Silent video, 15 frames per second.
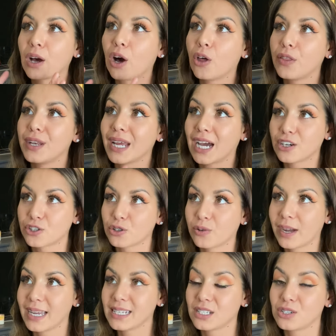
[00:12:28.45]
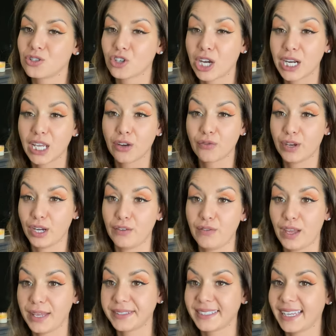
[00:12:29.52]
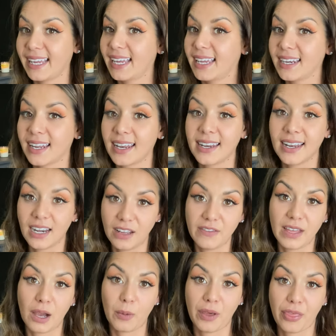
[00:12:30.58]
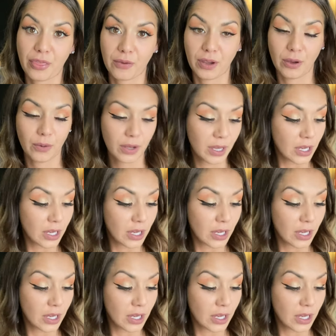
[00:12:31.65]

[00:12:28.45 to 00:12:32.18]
all the natural ways to try to get rid of it, and none of that went through.